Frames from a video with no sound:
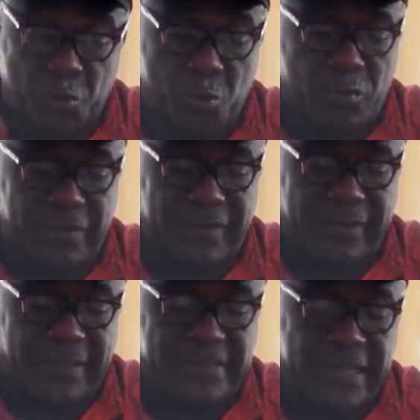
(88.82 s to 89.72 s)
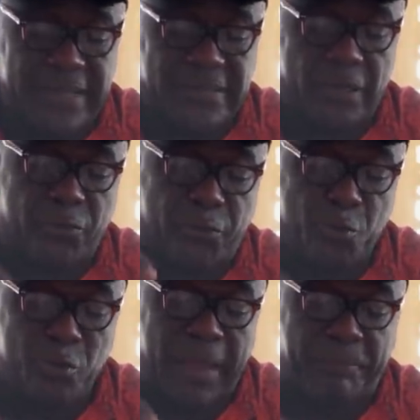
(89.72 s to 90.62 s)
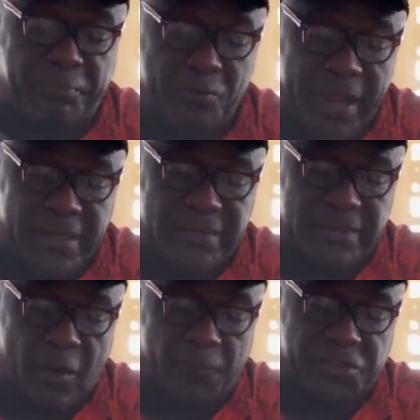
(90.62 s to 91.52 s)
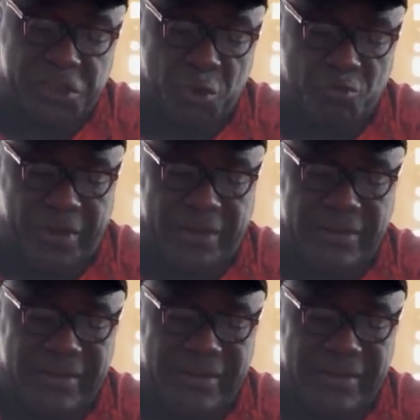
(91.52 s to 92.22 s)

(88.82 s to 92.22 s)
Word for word: 2, it says, "Through the praise of children